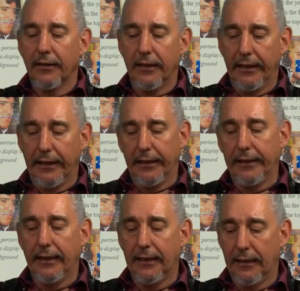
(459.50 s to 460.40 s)

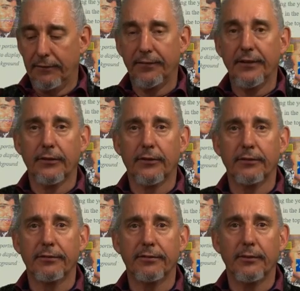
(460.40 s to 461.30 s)
the
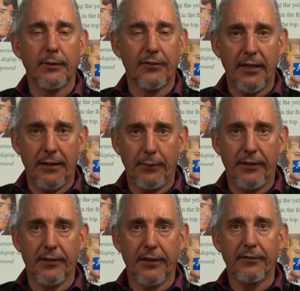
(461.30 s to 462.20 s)
we'll start
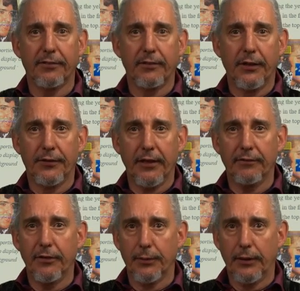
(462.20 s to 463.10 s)
with the floating
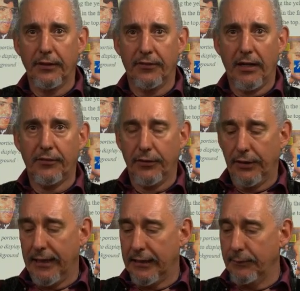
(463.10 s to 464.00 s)
visualization
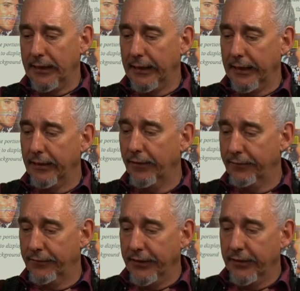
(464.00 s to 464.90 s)
at the beginning
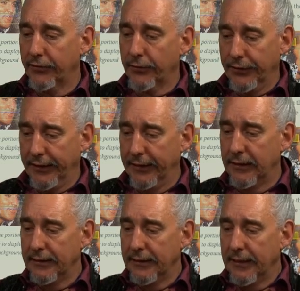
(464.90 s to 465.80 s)
of the screen,
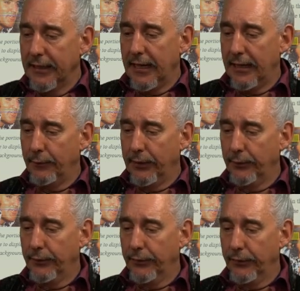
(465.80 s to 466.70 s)
and we
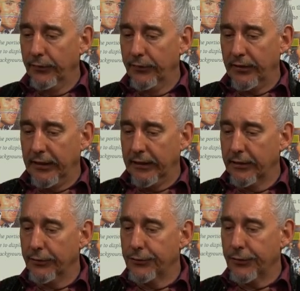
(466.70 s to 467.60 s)
will use the
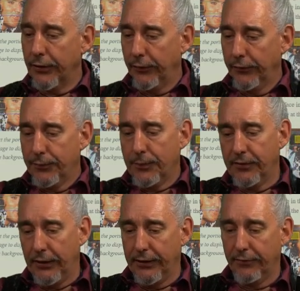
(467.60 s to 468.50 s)
controls
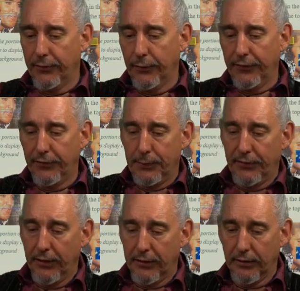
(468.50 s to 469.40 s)
provided for this
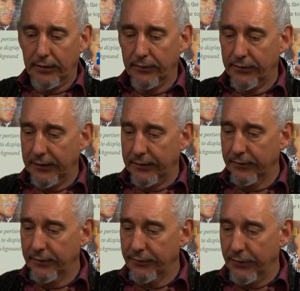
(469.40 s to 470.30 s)
particular thing.
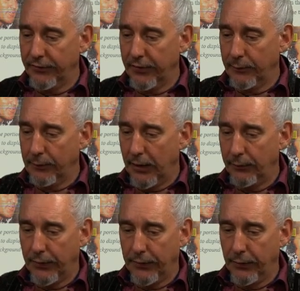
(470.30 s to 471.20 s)
The first thing we might
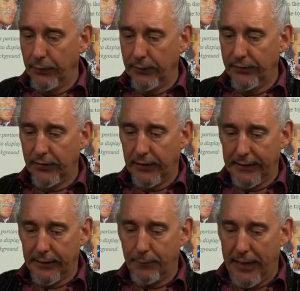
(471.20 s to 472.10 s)
want to do is
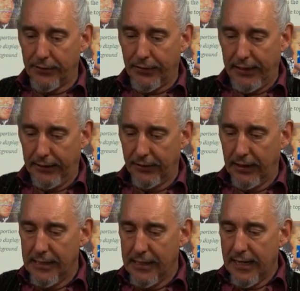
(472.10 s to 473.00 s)
select the background
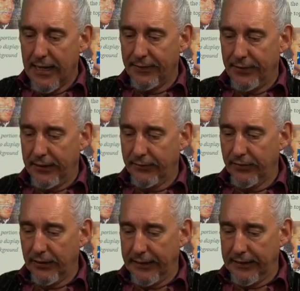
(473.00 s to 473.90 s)
and then
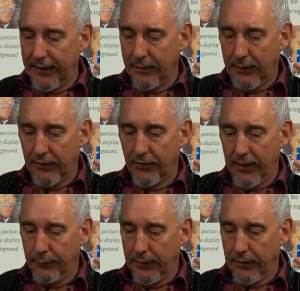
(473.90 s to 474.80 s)
select the image
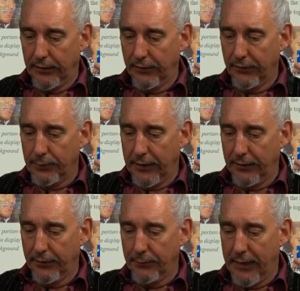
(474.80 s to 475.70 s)
that we're going to display
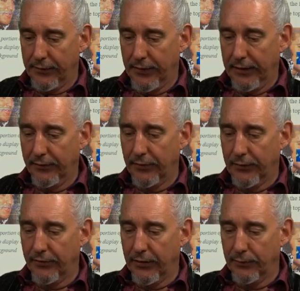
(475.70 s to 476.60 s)
in the background. So
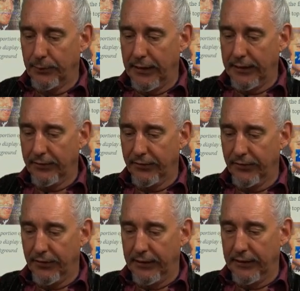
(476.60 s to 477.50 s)
instead of playing the
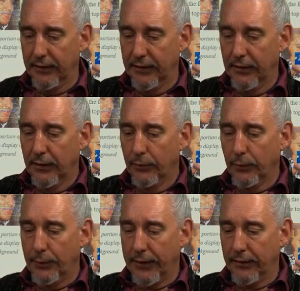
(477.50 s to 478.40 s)
sea,
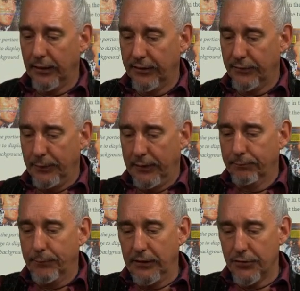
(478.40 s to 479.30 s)
we'll pick a nice
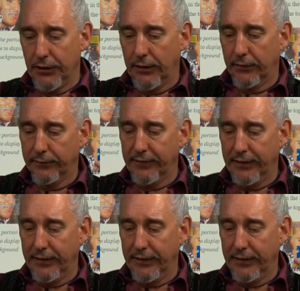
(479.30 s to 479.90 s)
big picture of